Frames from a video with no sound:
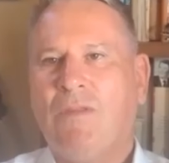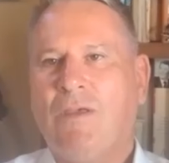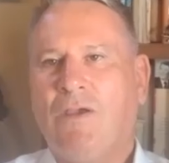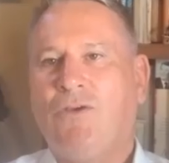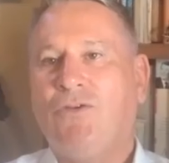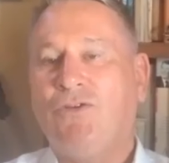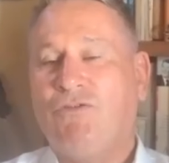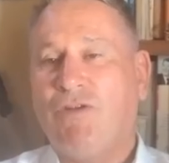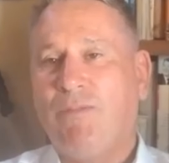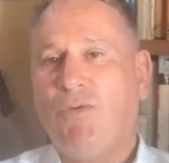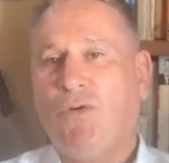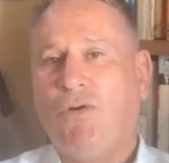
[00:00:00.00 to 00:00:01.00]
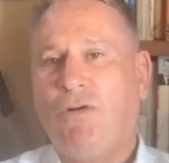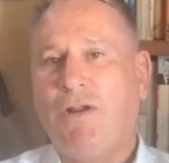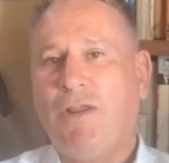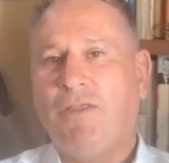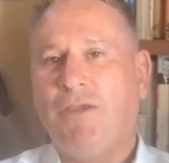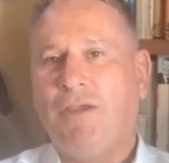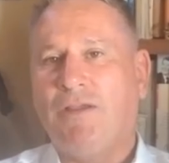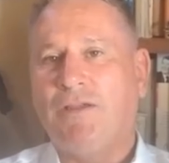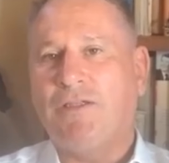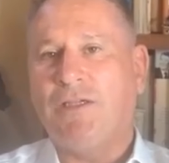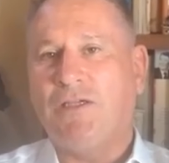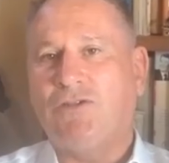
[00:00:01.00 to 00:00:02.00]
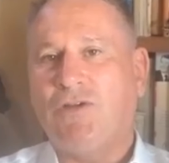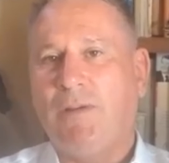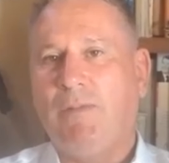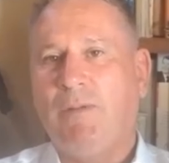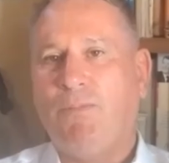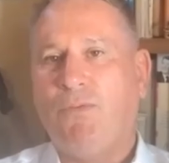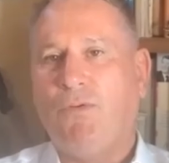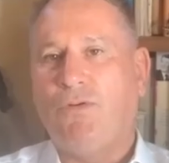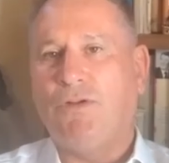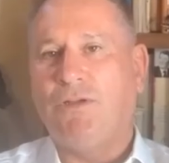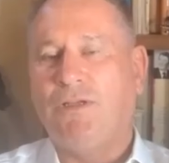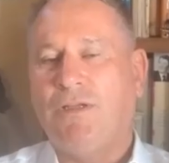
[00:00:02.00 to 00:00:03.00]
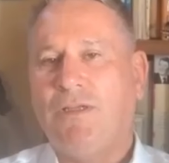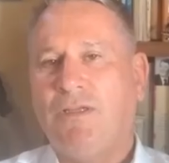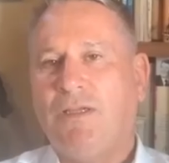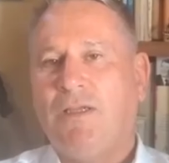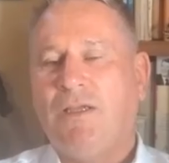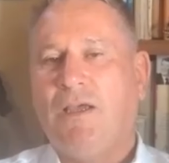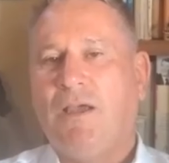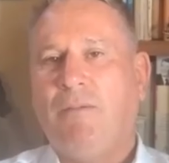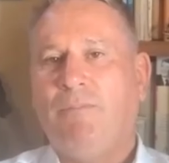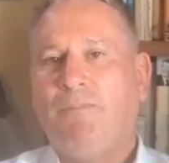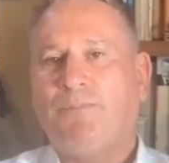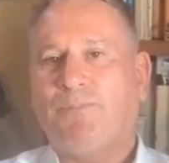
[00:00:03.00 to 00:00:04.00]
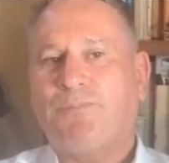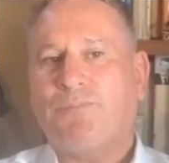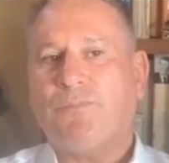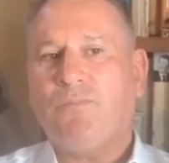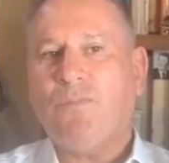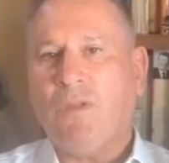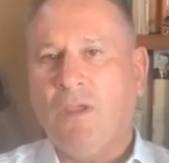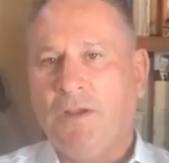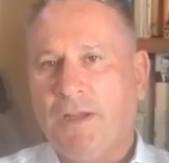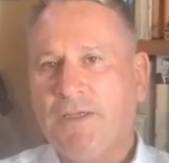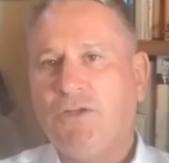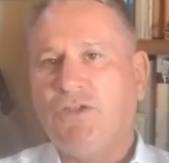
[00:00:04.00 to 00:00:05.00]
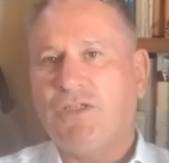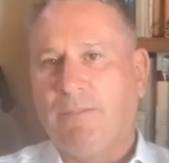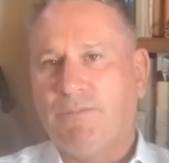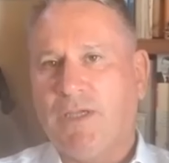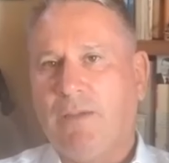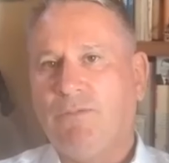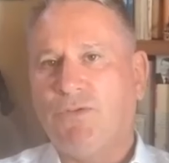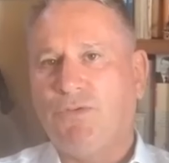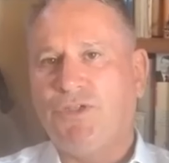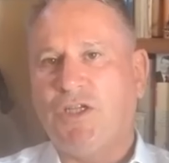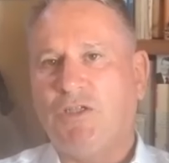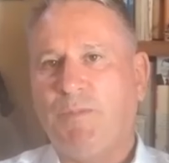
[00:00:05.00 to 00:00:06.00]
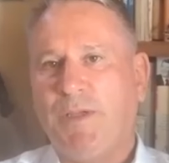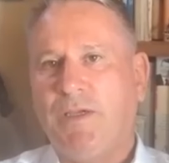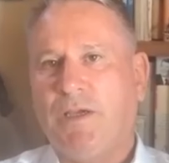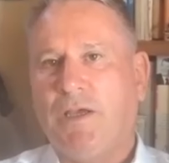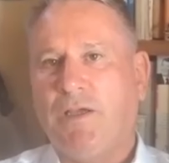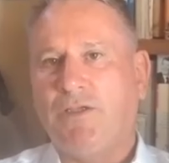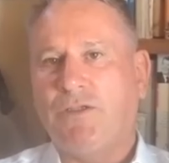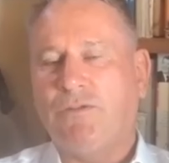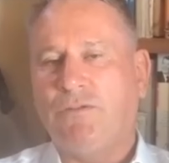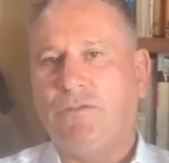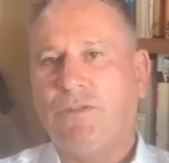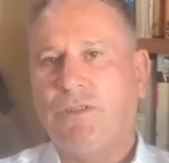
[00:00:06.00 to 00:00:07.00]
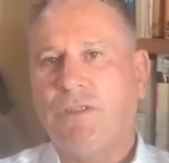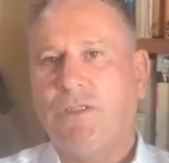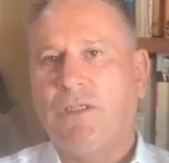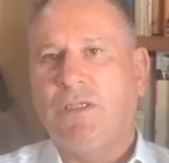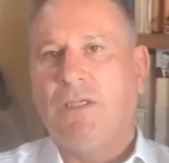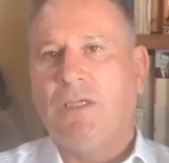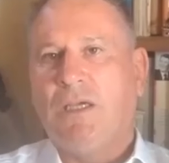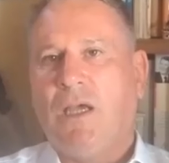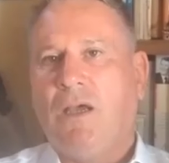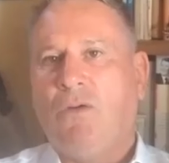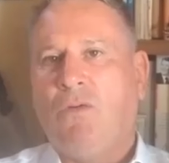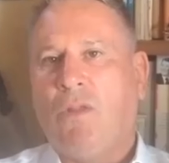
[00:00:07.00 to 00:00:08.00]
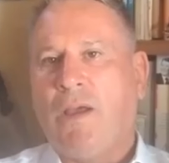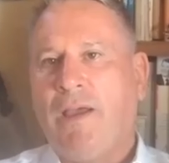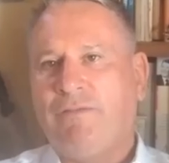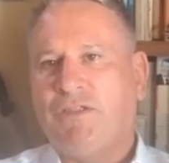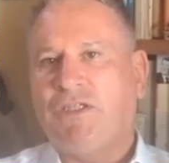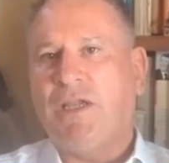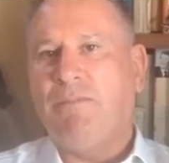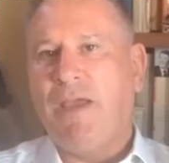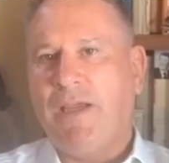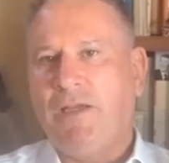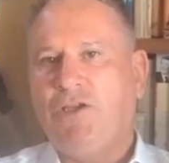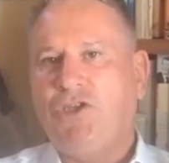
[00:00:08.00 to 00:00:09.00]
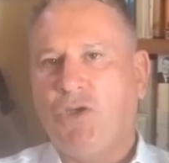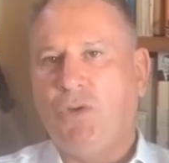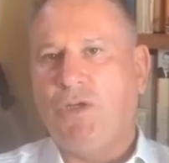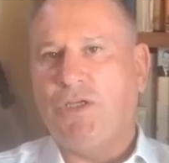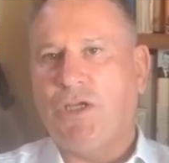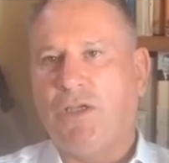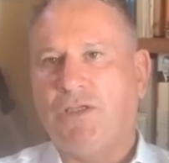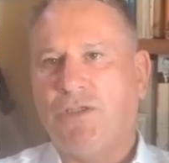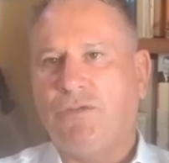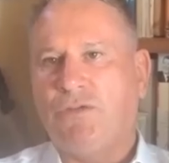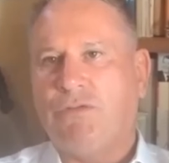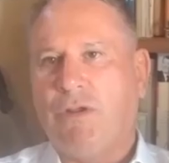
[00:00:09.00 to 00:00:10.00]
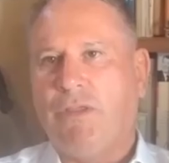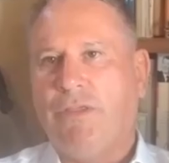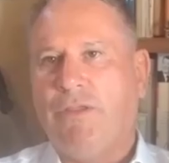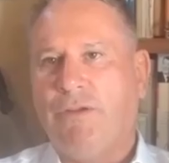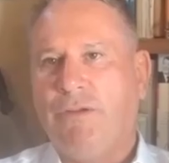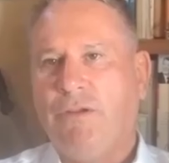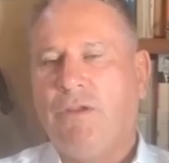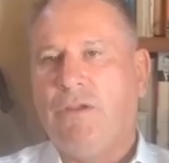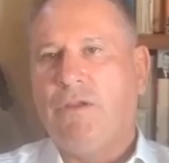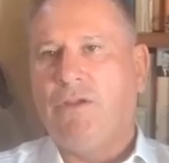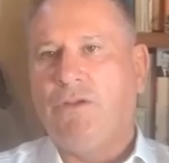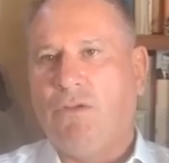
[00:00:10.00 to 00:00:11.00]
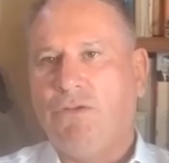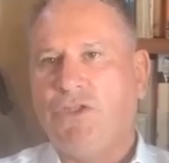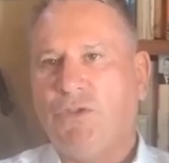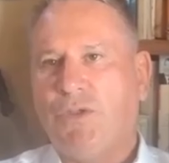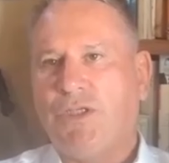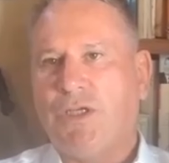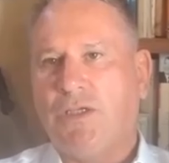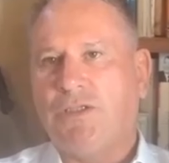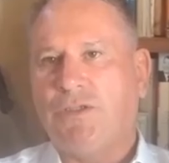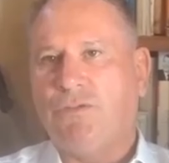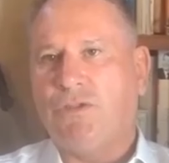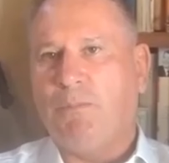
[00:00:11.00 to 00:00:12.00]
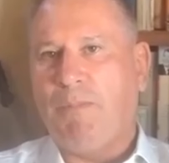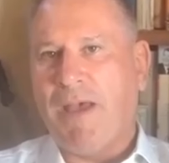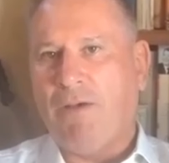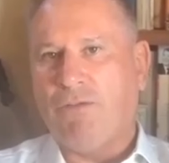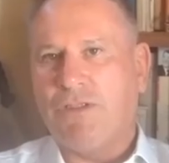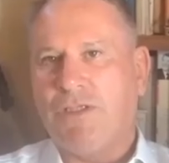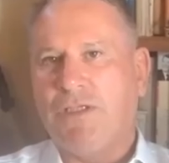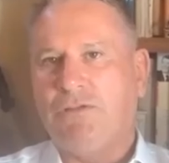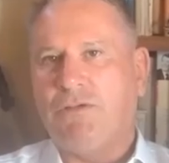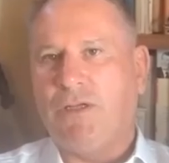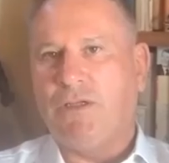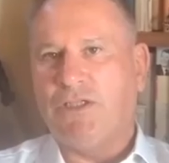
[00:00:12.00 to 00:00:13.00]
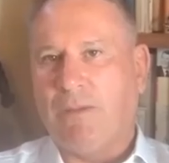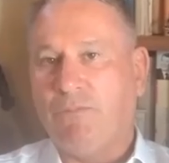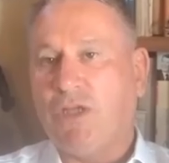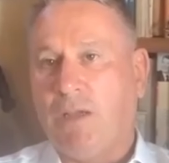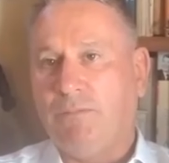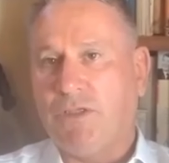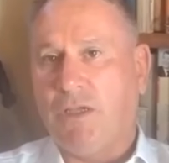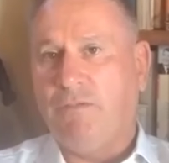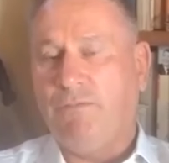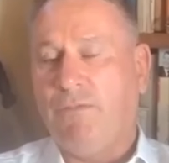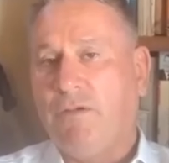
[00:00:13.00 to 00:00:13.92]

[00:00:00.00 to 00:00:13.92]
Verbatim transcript: I couldn't agree more, and I think it's extremely important. Um, and I do sometimes also speak at high schools, uh, although I have to say mainly Jewish high schools rather than non-Jewish high schools, about Israel. Sometimes I've,